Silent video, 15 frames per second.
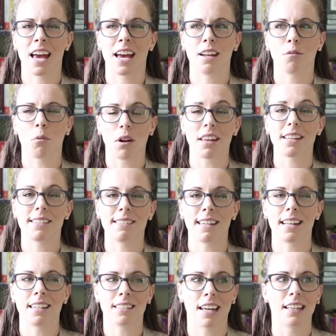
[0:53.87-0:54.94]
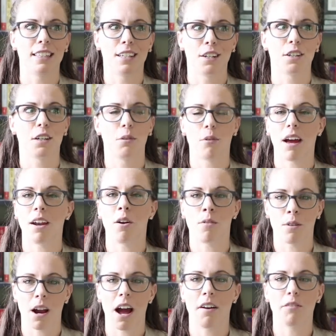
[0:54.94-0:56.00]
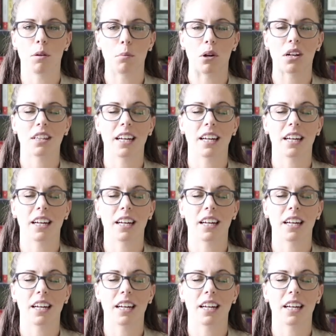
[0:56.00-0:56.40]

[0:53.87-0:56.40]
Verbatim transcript: and one of the sittings I literally read over half the book.